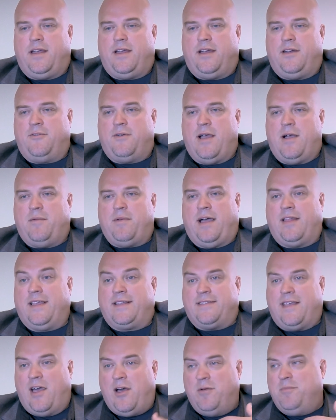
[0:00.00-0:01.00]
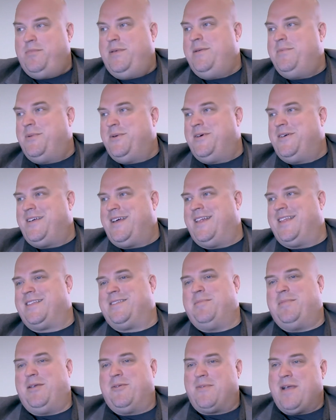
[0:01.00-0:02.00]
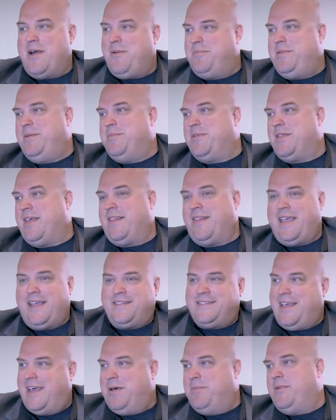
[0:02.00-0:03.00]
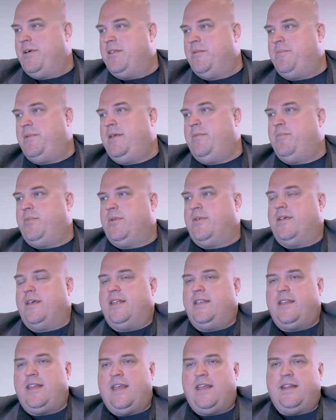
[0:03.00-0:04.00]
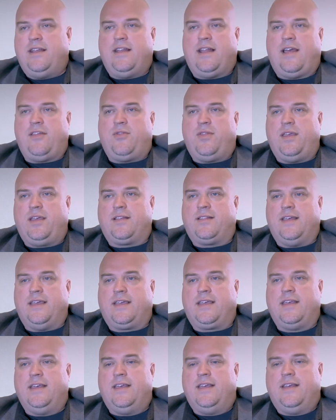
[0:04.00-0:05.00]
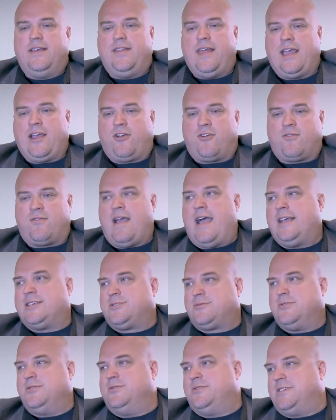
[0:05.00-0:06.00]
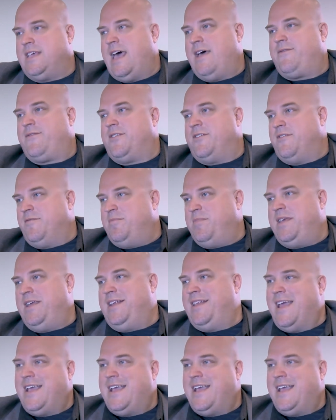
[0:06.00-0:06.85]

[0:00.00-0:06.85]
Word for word: around. I like to help people. I like to be around people that like to help other people, and and I think like that grassroots effort of being